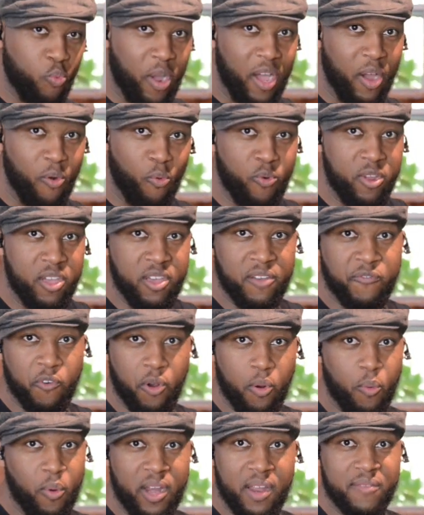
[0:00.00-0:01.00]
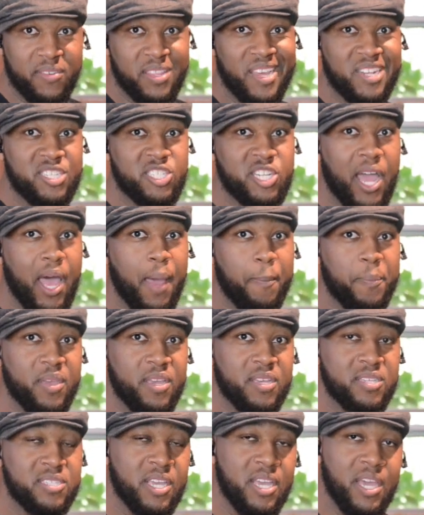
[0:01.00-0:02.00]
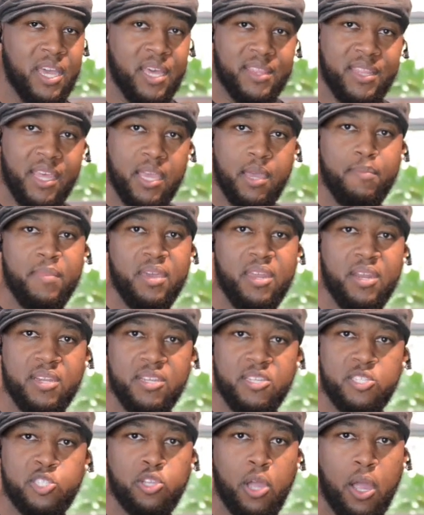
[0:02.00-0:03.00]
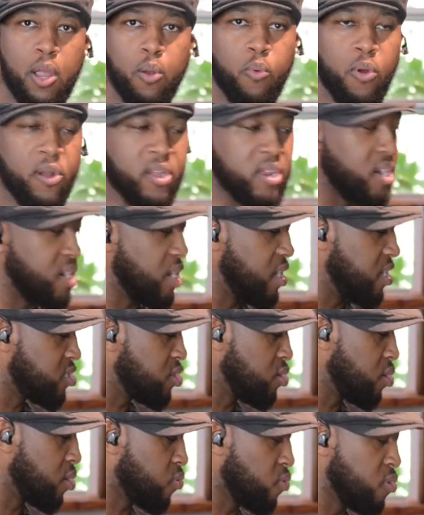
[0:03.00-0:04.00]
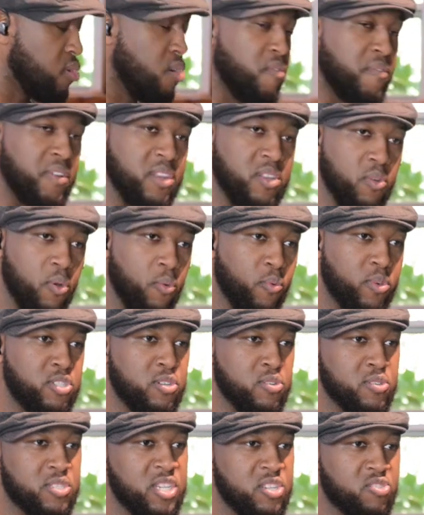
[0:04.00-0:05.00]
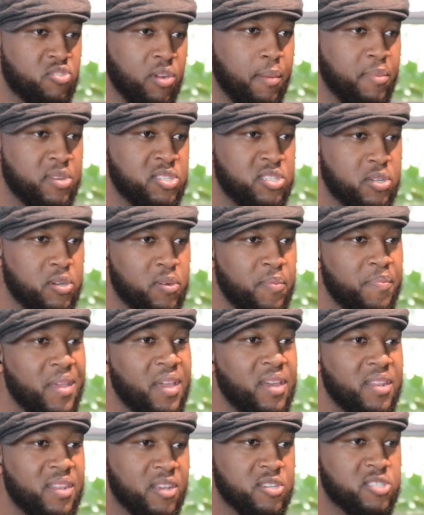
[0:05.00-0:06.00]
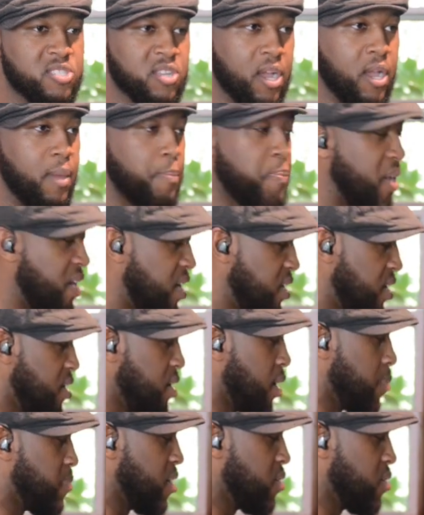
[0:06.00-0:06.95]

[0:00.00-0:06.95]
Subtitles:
riff or whatever that chop is, they immediately start working it into a groove. And what you'll see drummers do, they'll start picking it up.